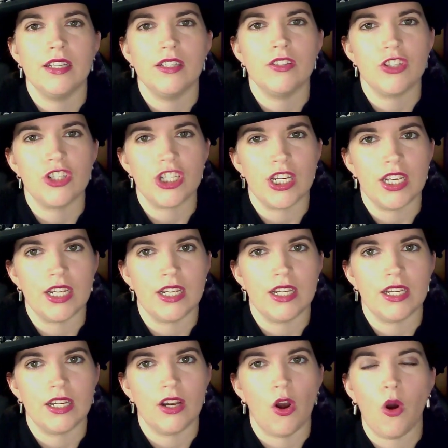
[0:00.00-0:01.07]

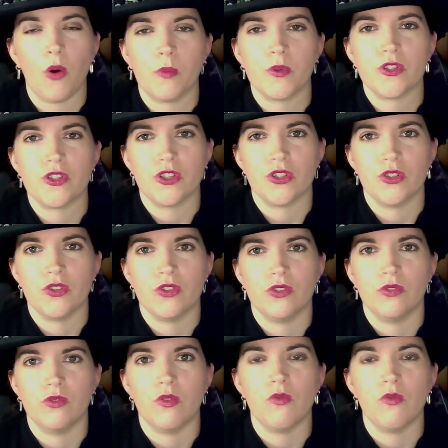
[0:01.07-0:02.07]
she opts to